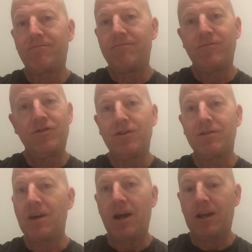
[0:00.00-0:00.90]

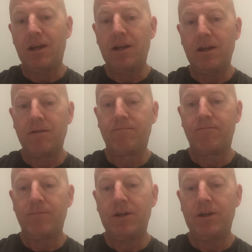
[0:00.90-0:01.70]
she's got to get in.